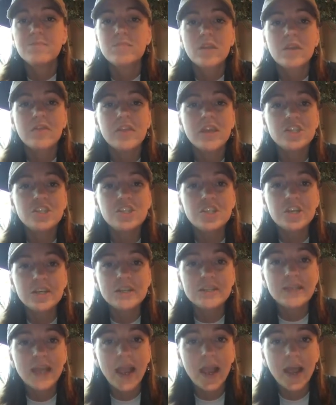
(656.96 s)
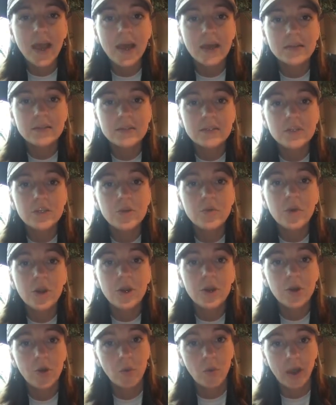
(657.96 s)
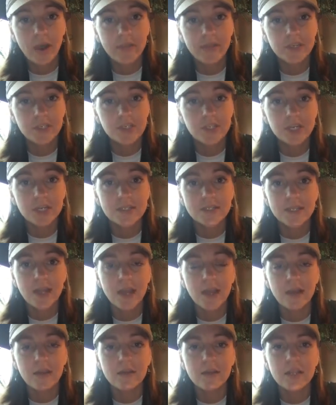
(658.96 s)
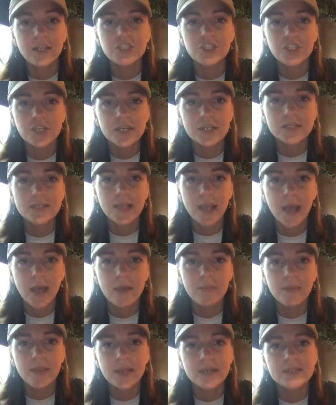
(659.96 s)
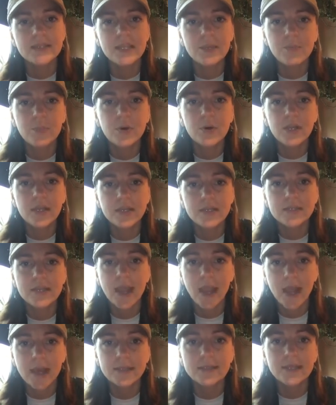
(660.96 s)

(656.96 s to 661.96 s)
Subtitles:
They shook his hand. You want to know why they shook his hand? They shook his hand because he put his hand